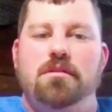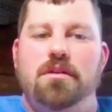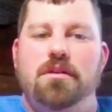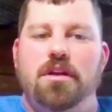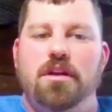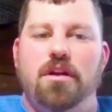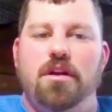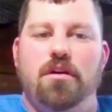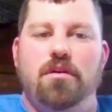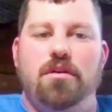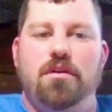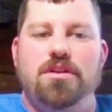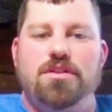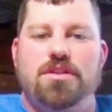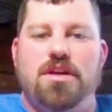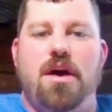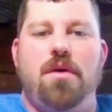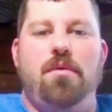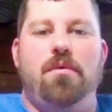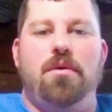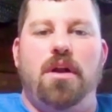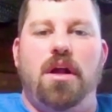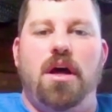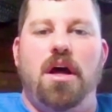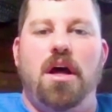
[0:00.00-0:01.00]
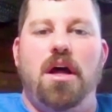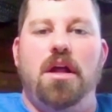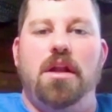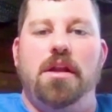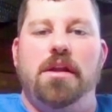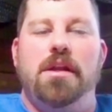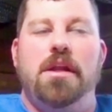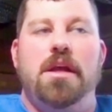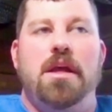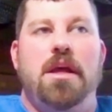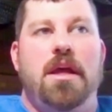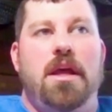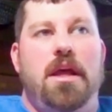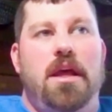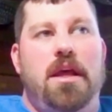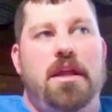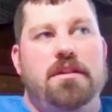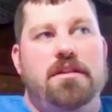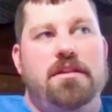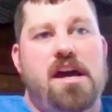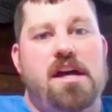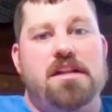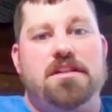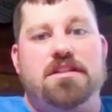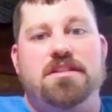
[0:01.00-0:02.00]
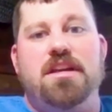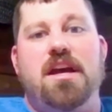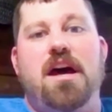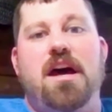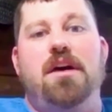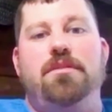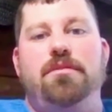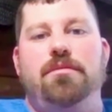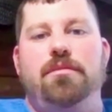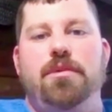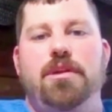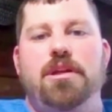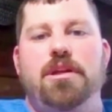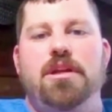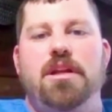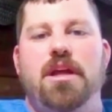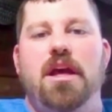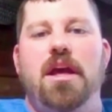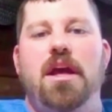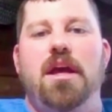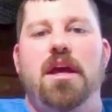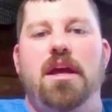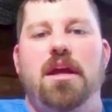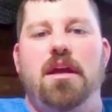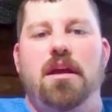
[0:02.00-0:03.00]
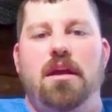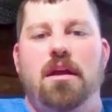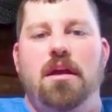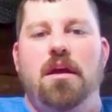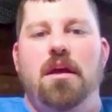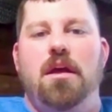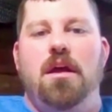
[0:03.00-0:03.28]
because I want to hunt that south wind day